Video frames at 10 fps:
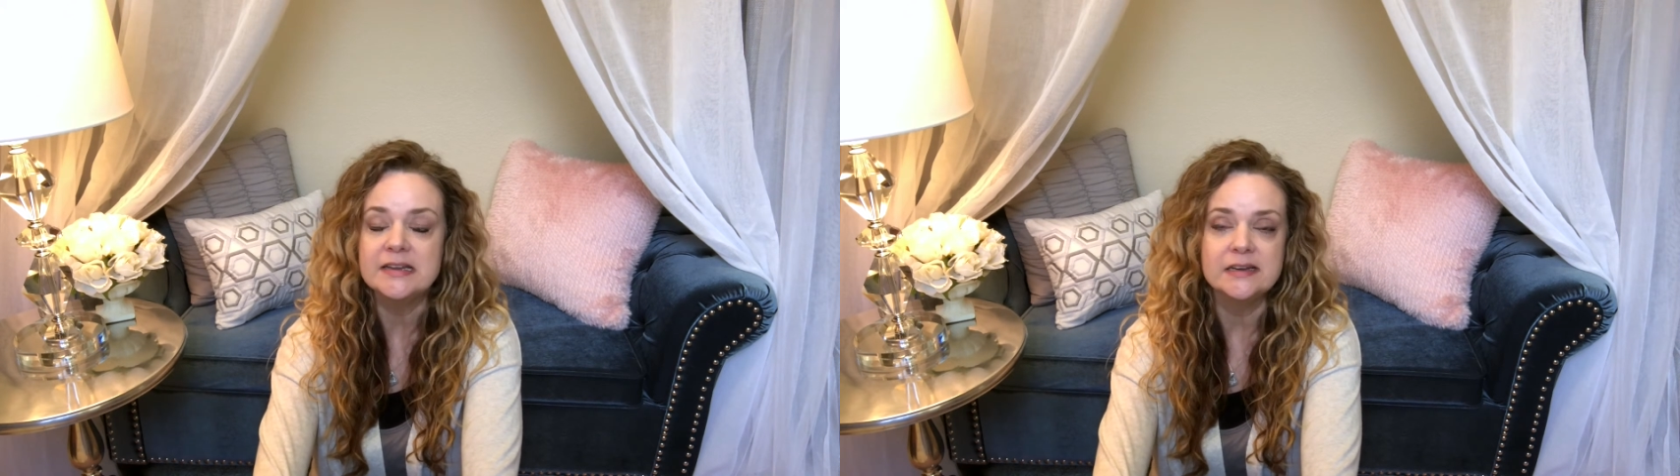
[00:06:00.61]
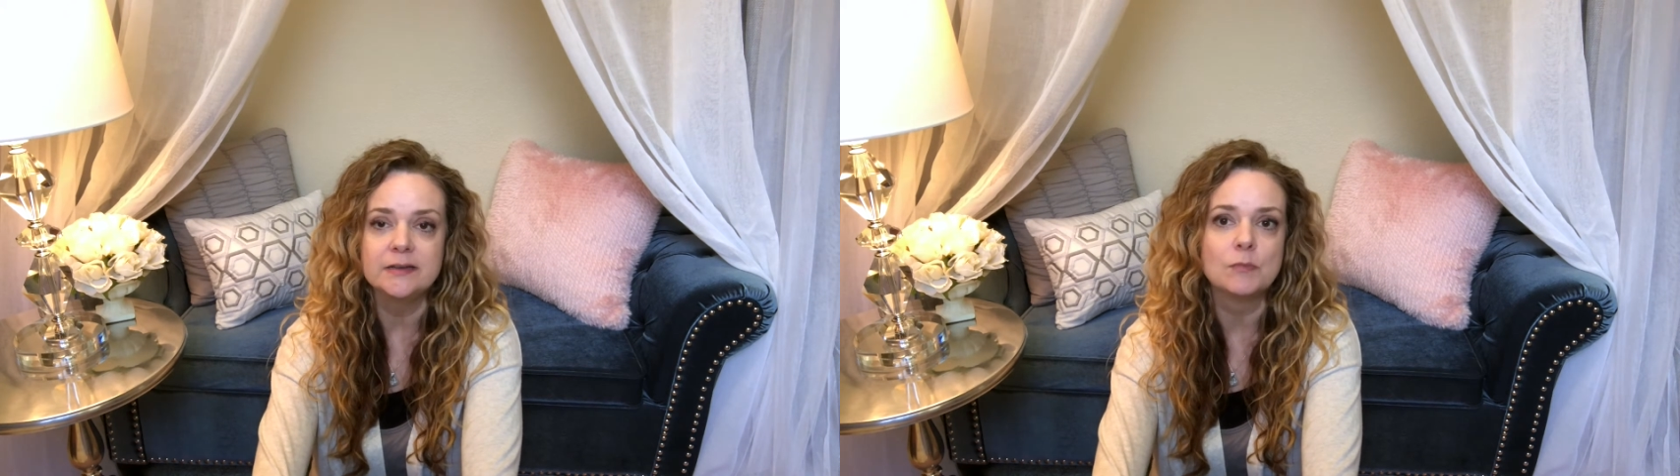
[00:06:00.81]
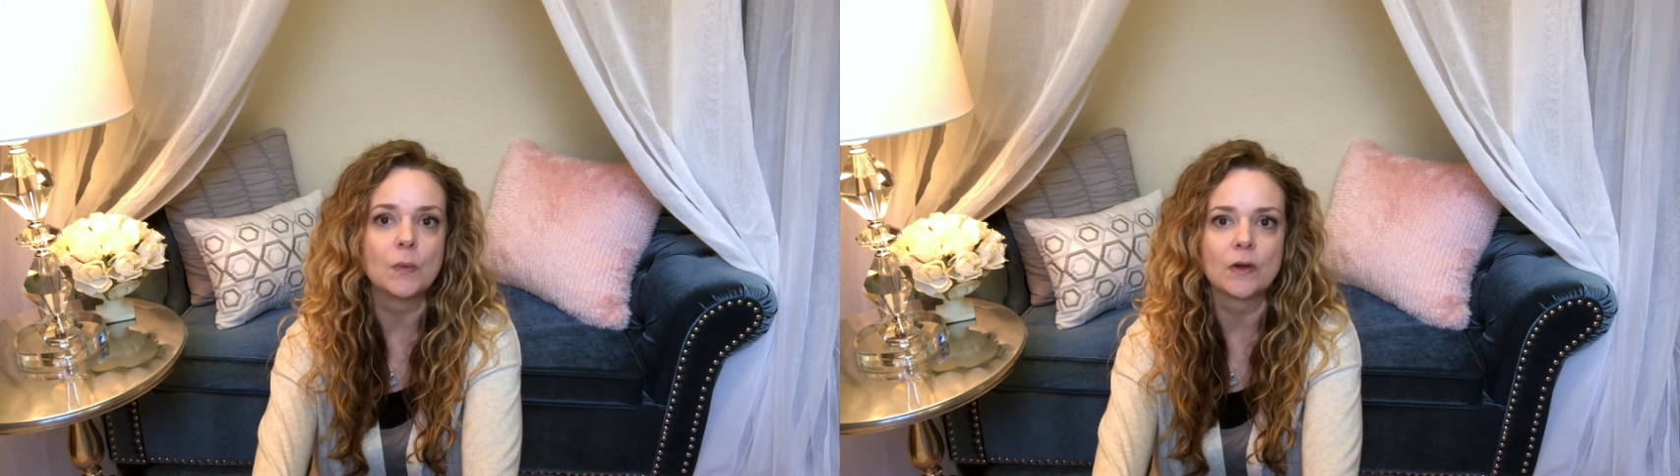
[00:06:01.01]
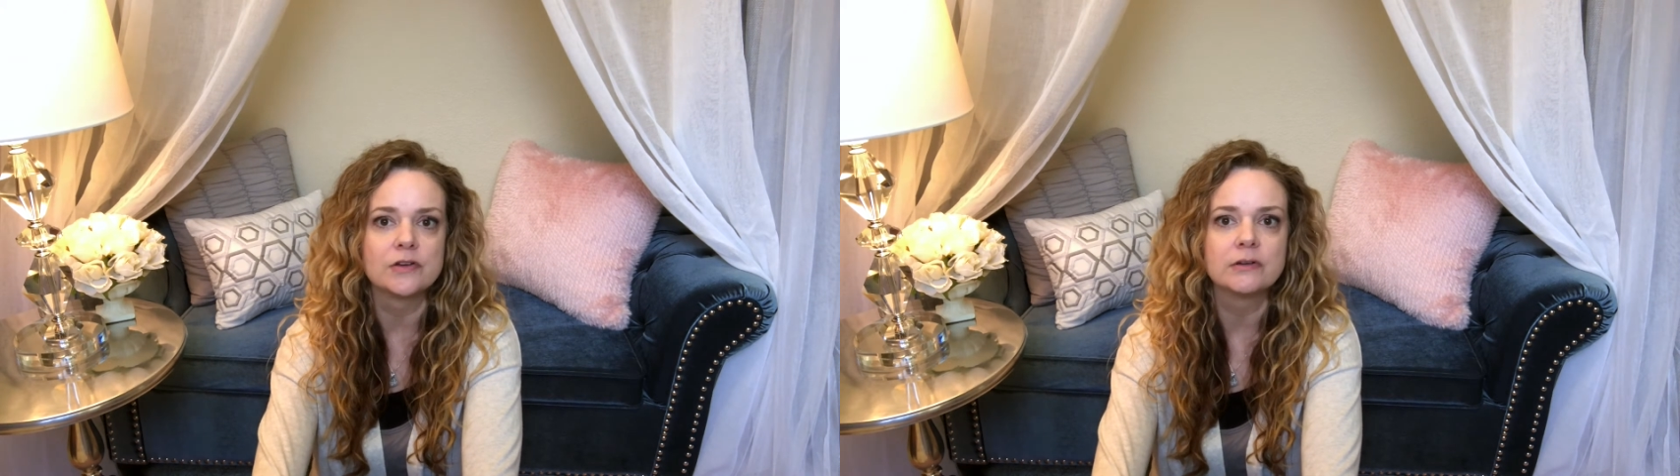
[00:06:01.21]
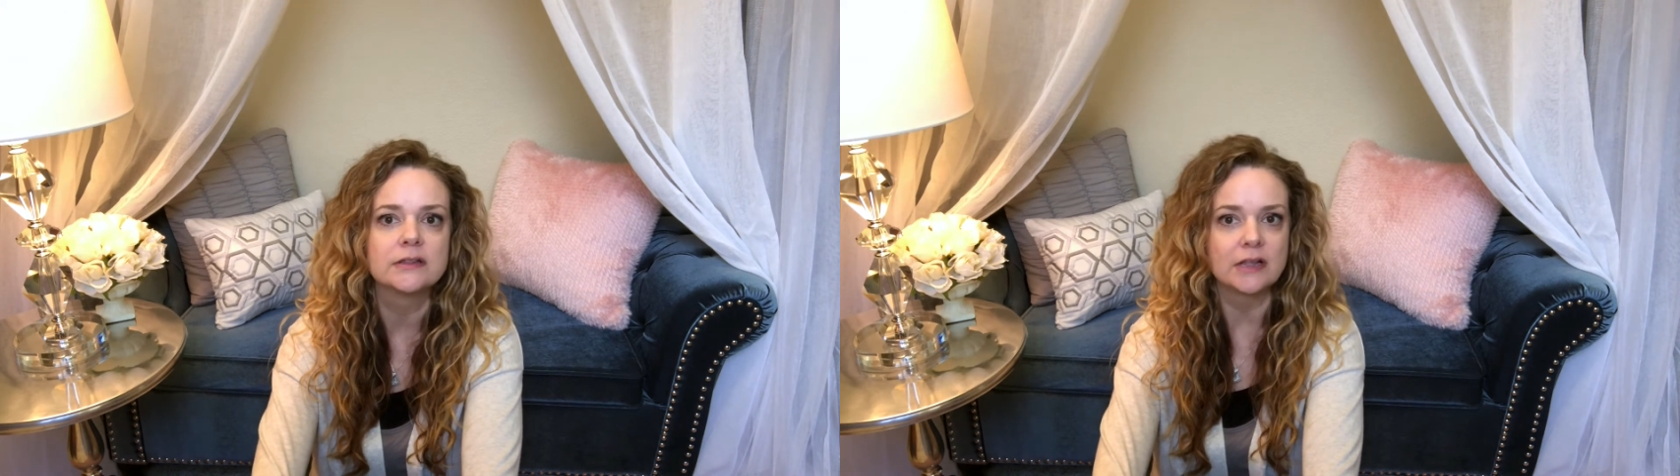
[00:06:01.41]
eating more
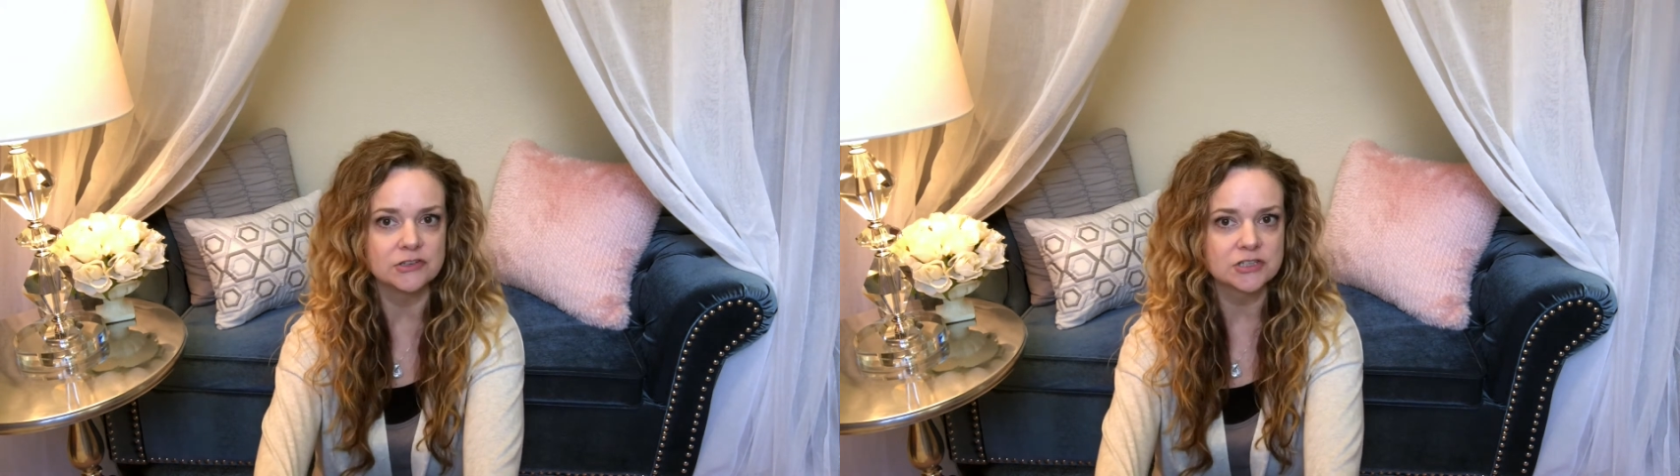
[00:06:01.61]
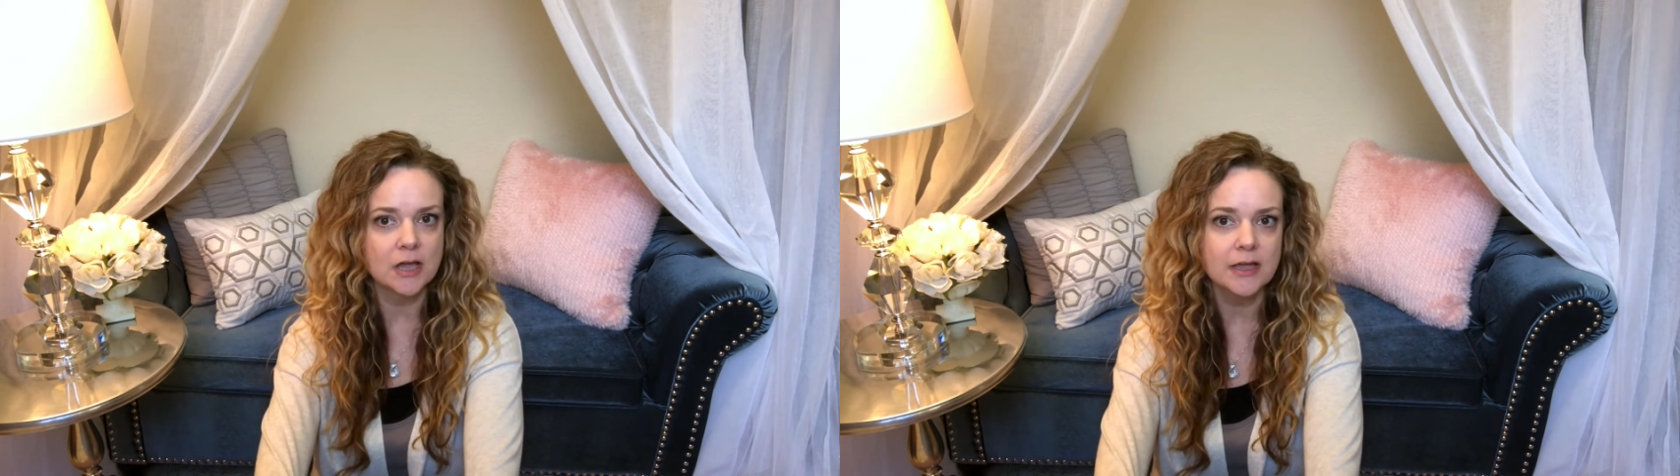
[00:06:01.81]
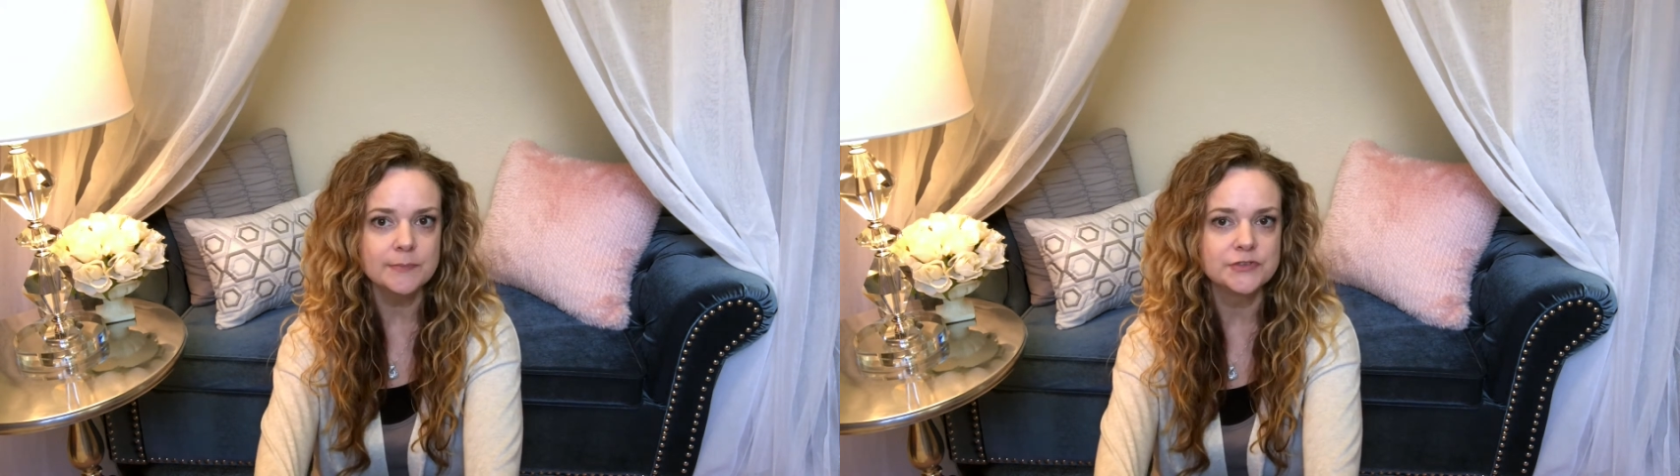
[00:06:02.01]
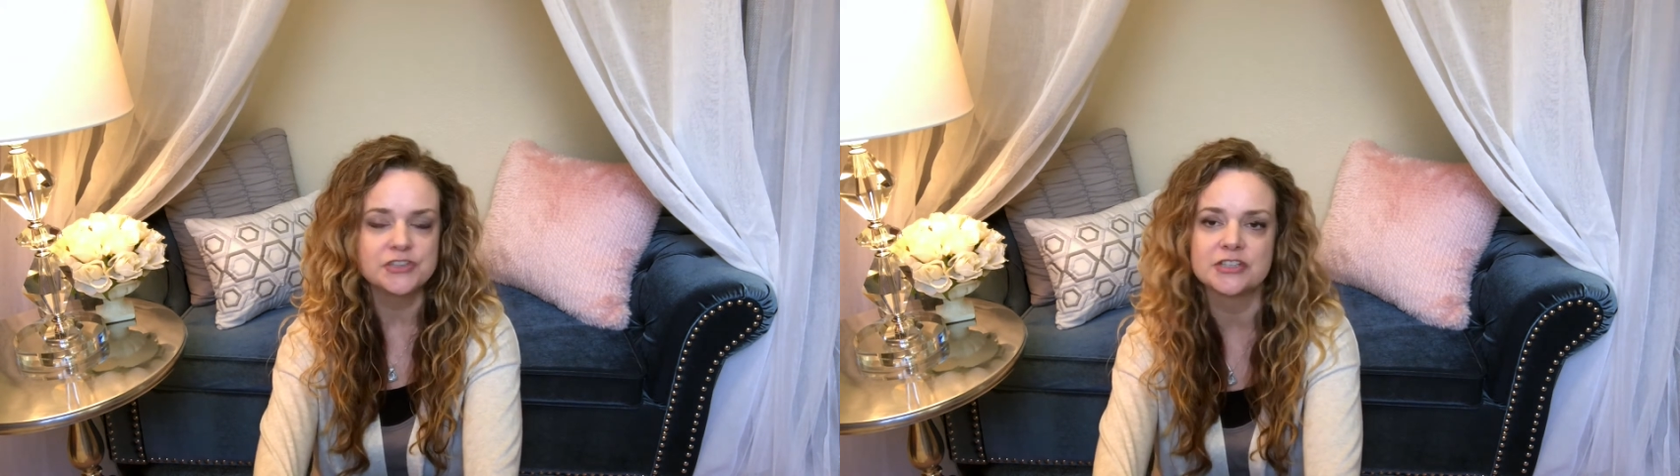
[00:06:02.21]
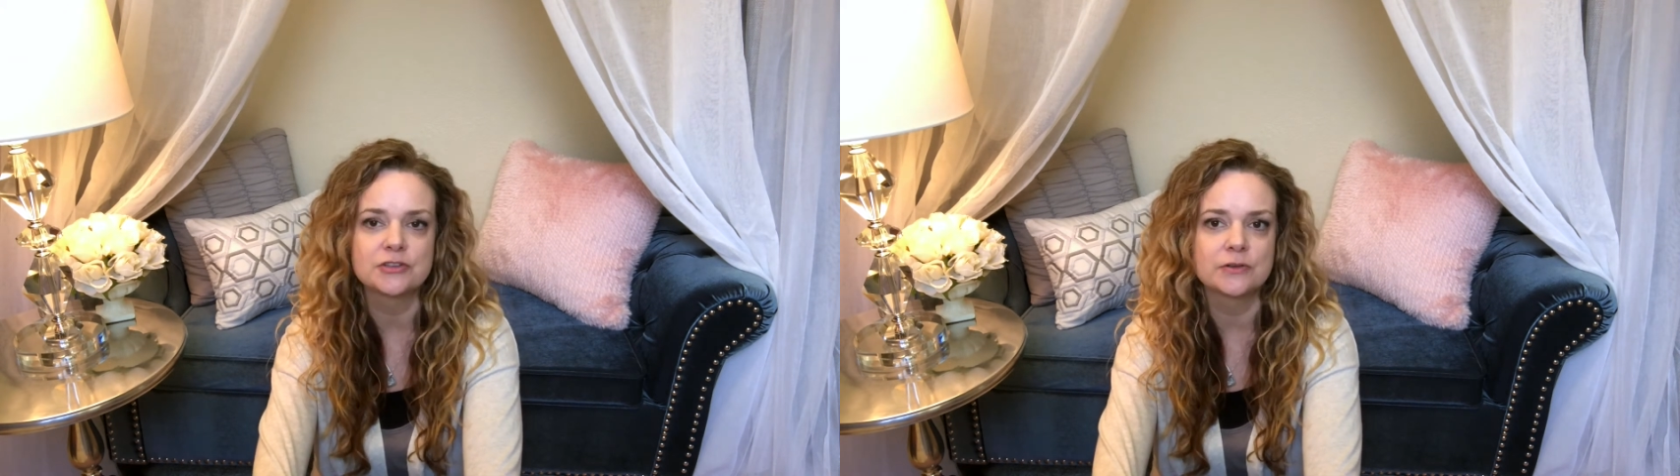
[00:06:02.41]
during lunchtime,
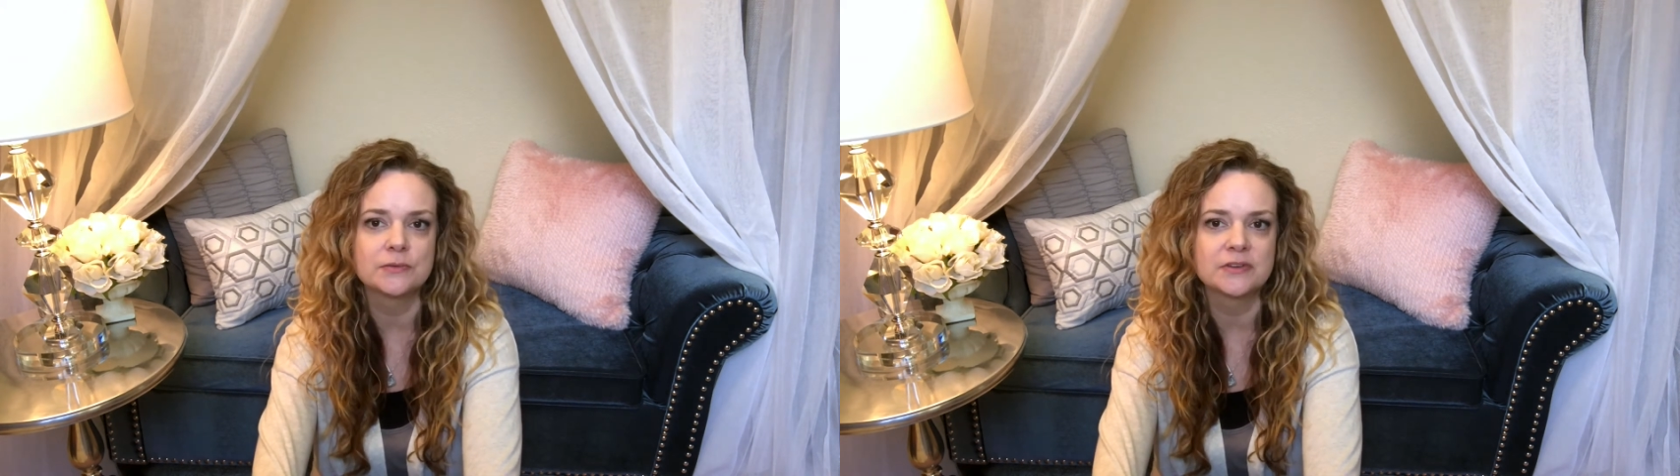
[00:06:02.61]
just so